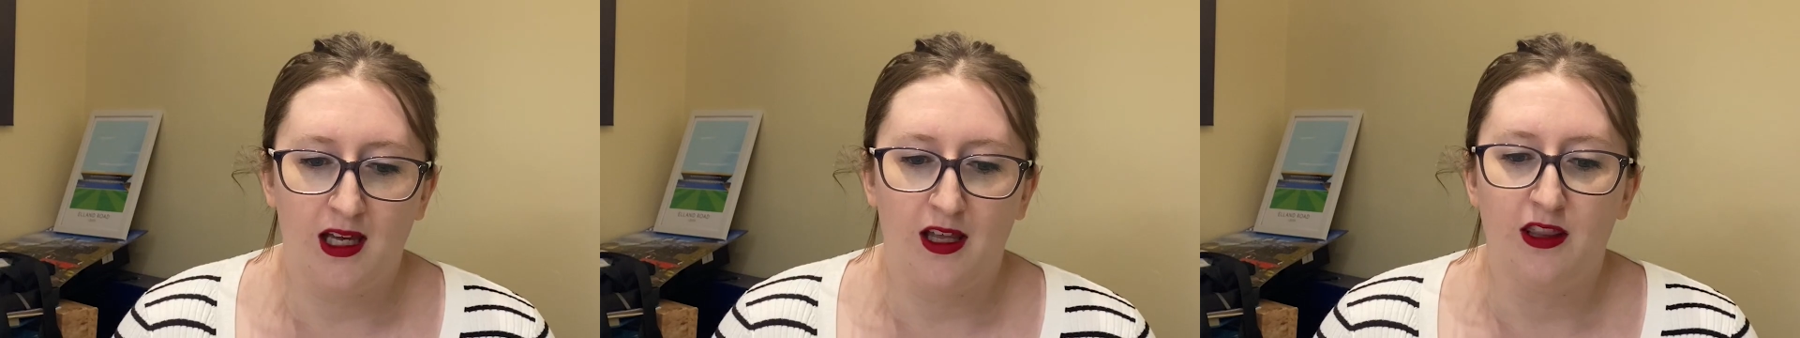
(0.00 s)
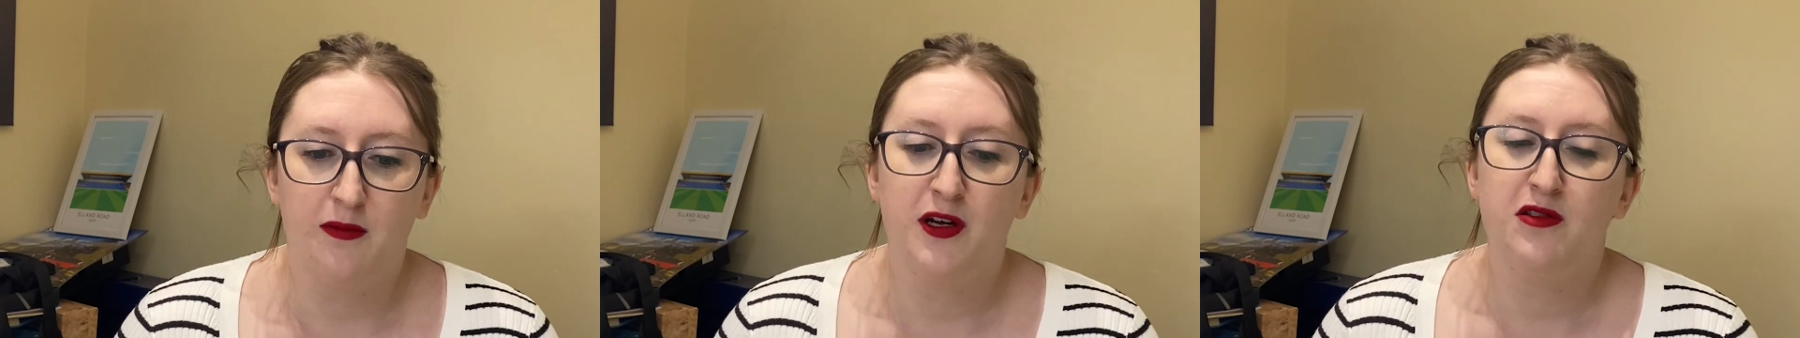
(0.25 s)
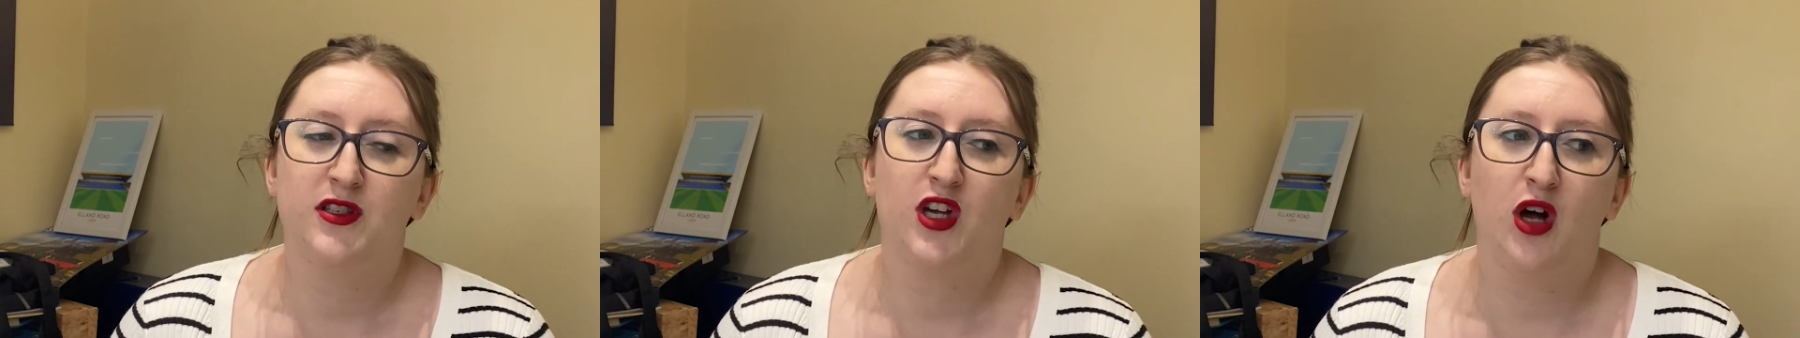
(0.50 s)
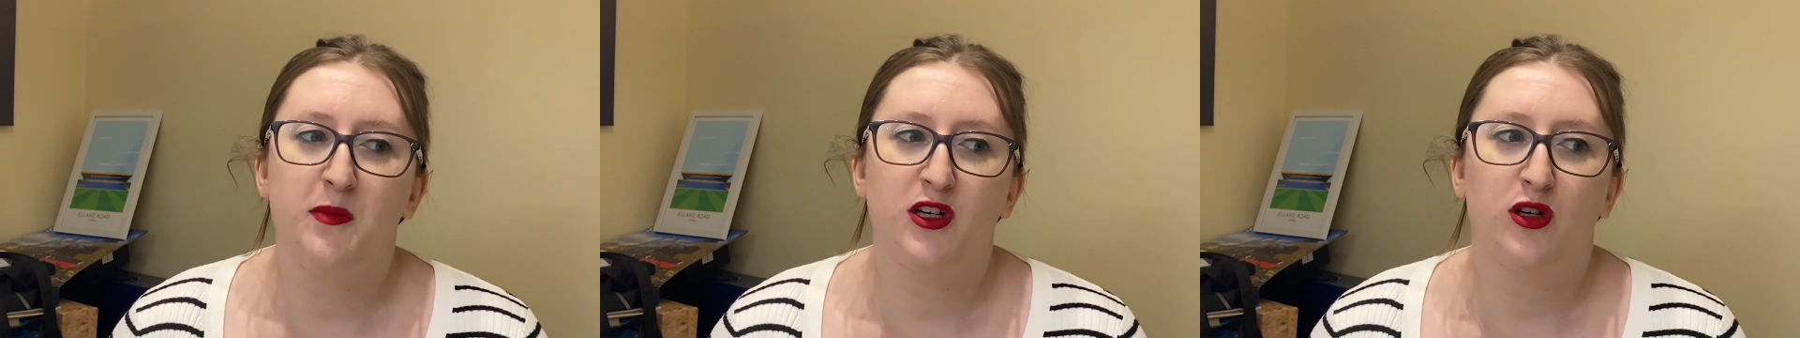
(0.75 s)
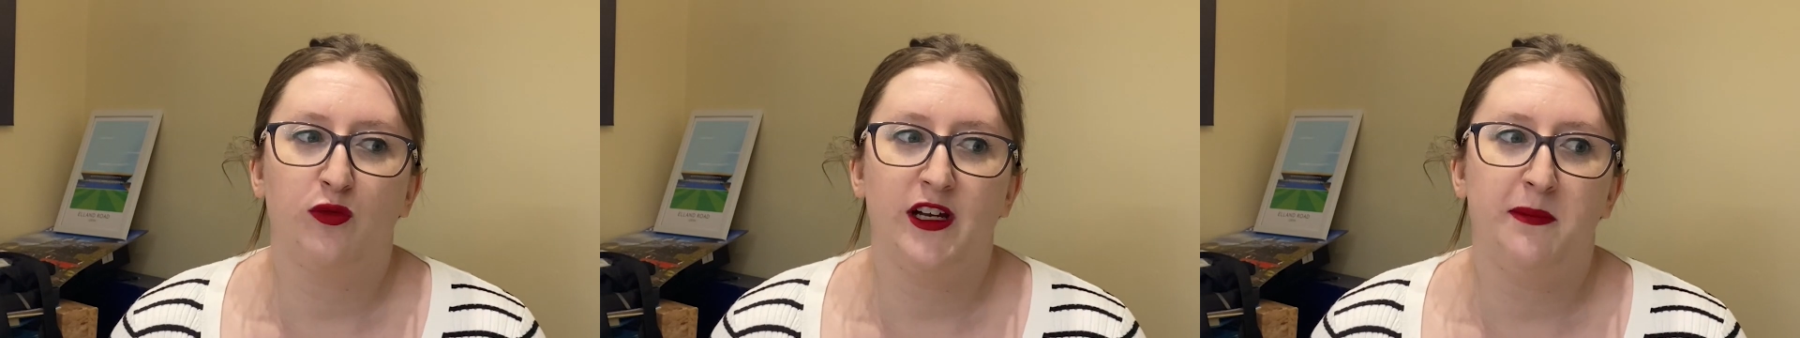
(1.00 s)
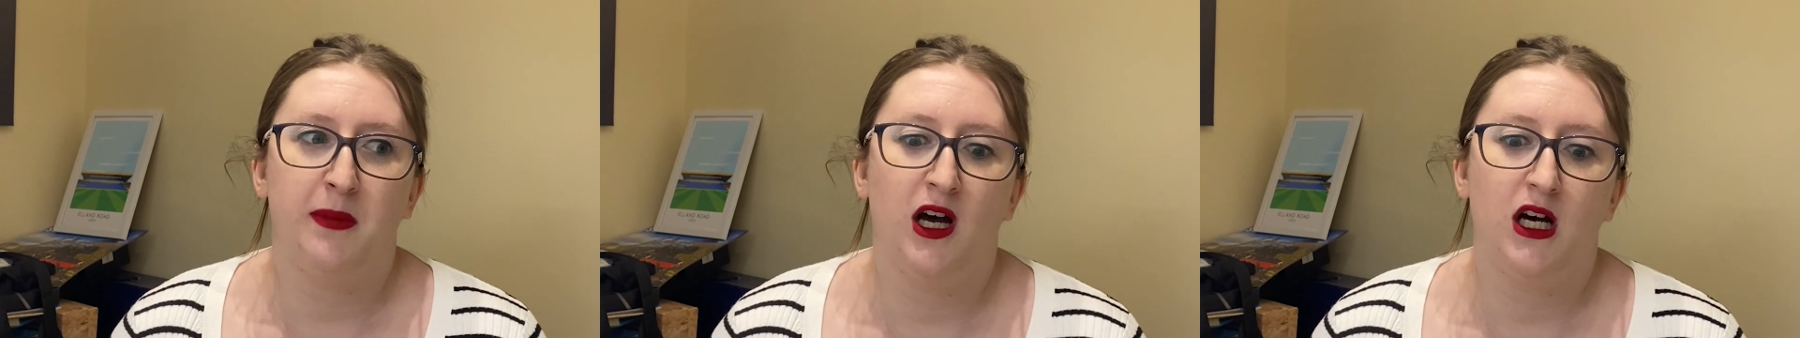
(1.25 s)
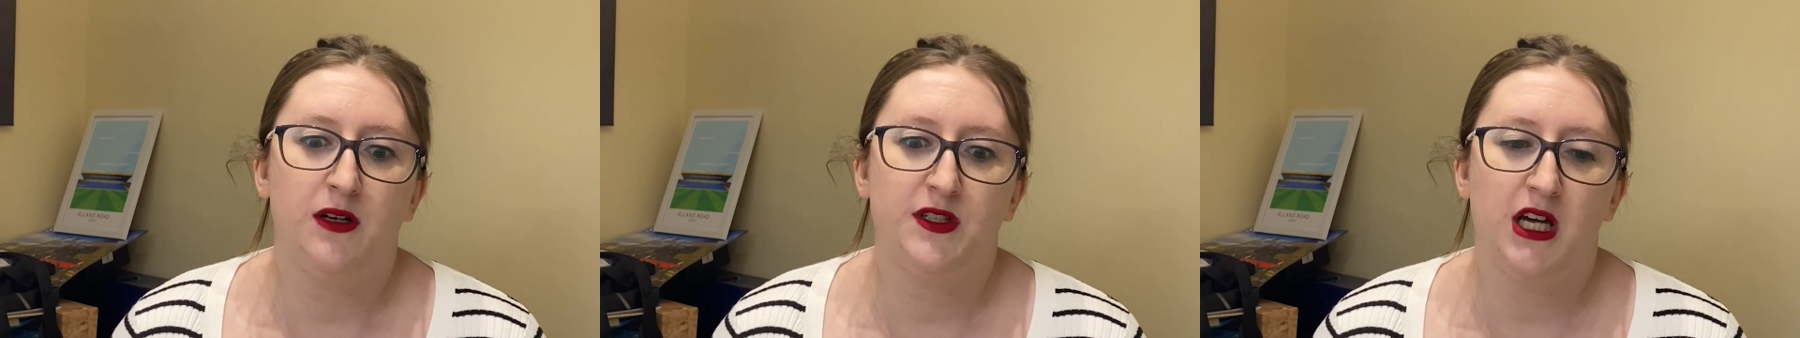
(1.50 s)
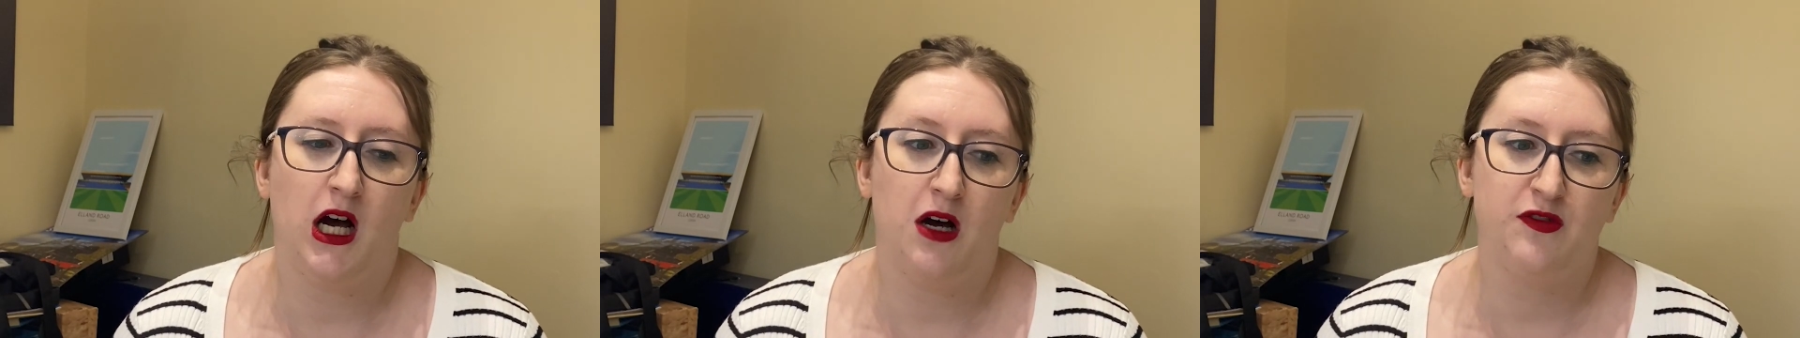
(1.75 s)
The most common career paths
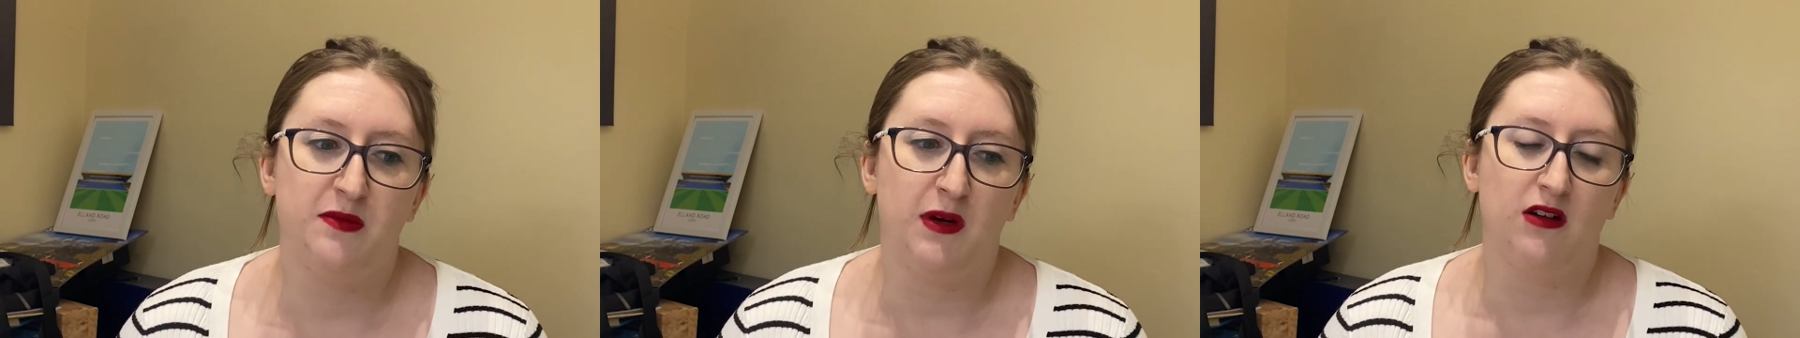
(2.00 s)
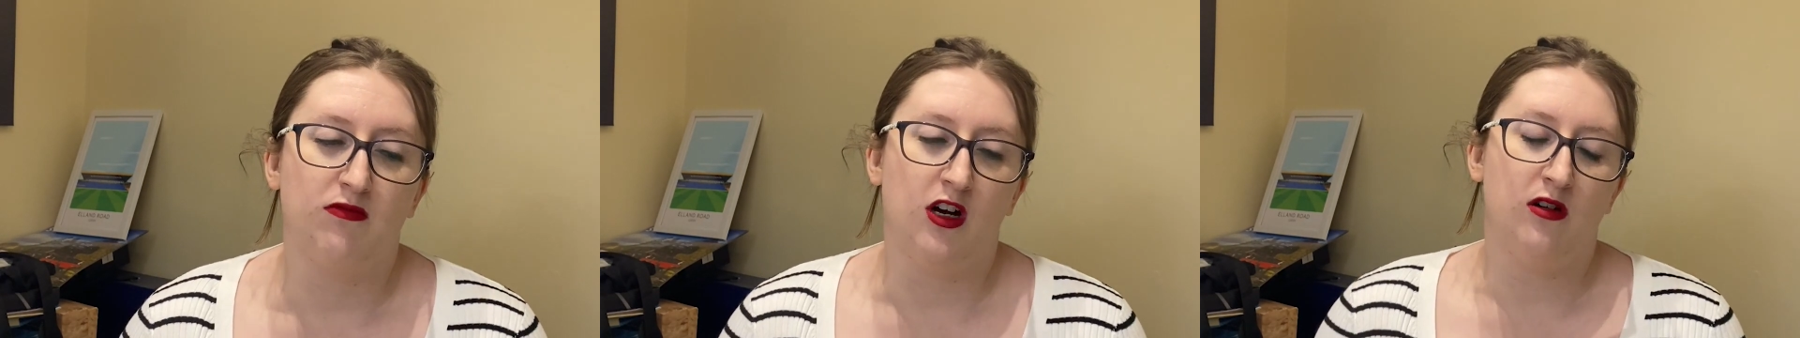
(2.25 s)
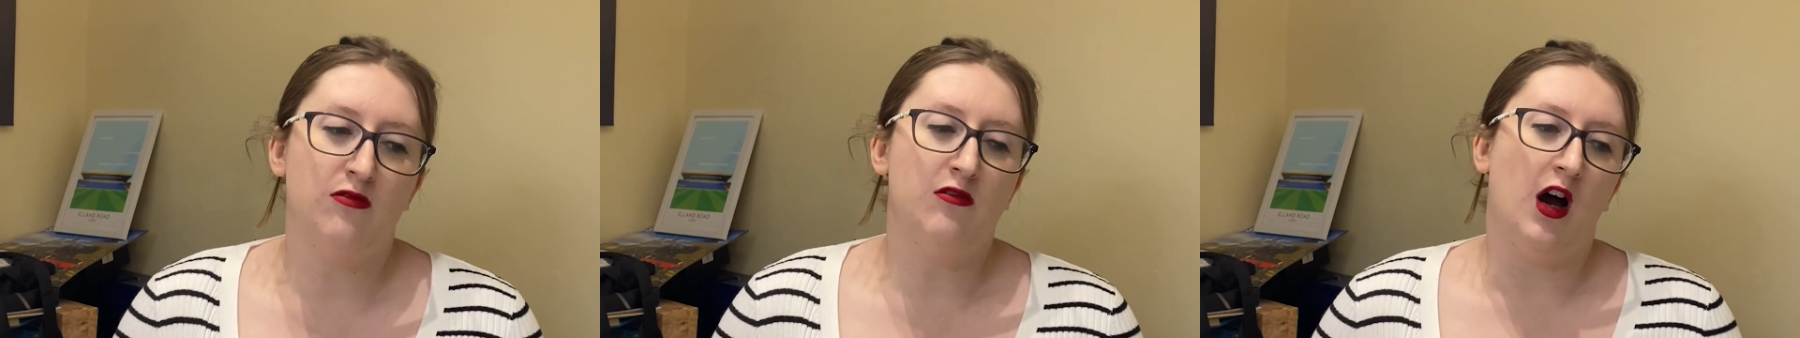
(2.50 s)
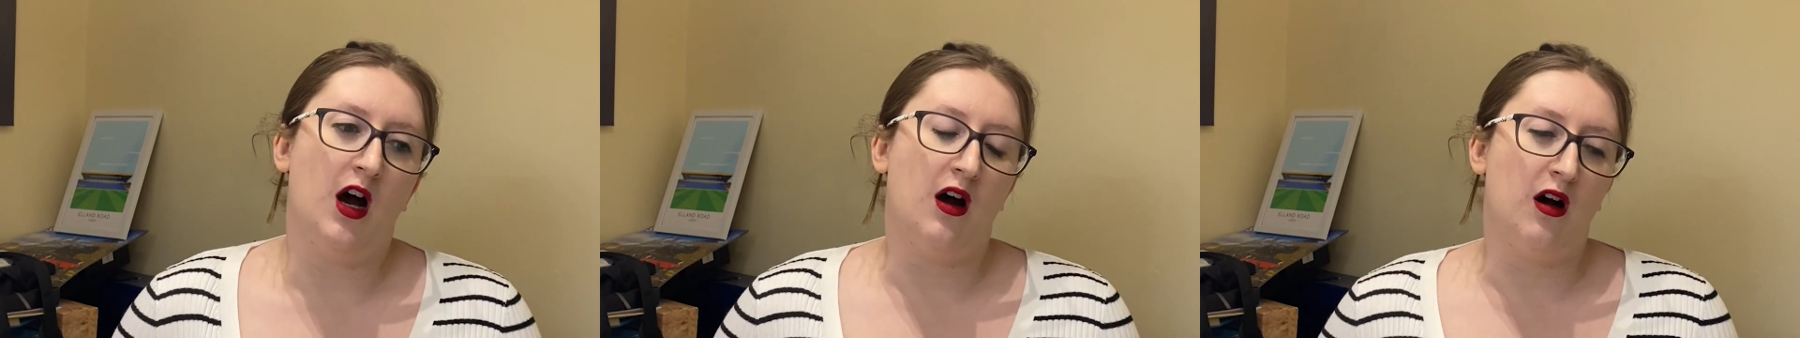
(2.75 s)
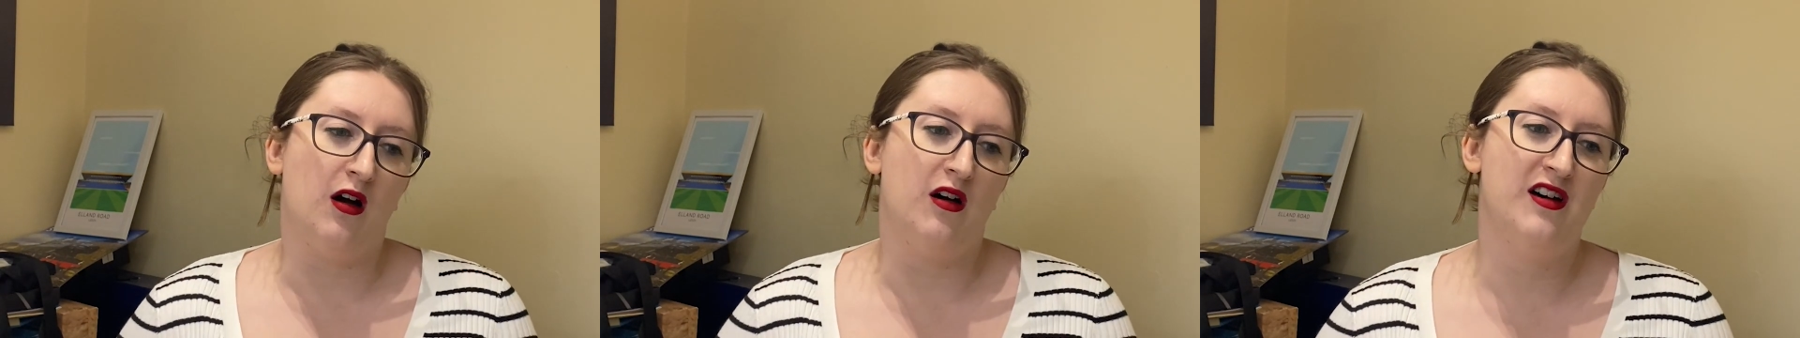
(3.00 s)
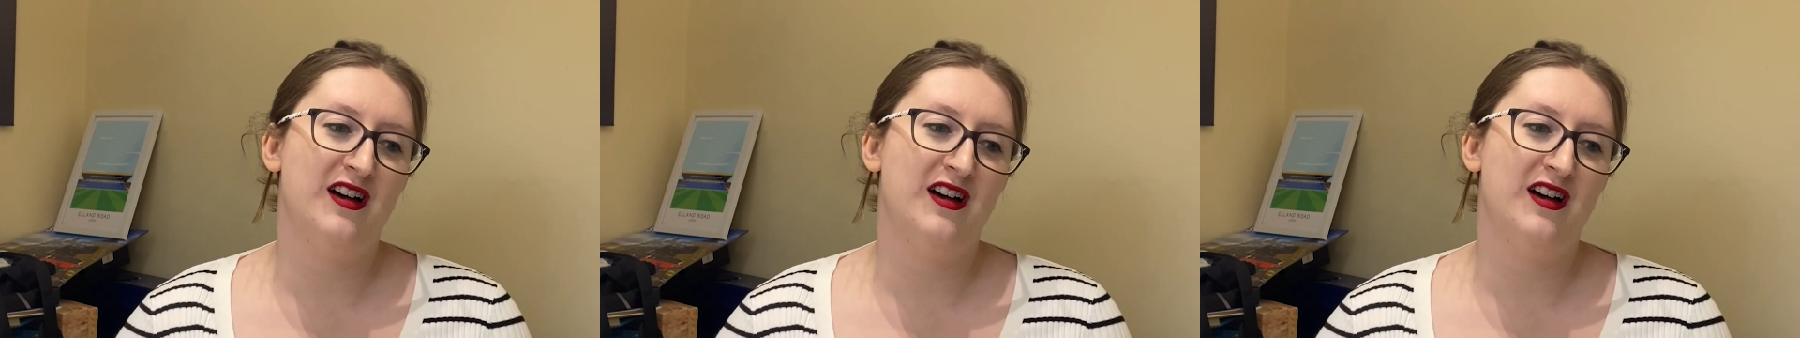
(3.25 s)
after my role are,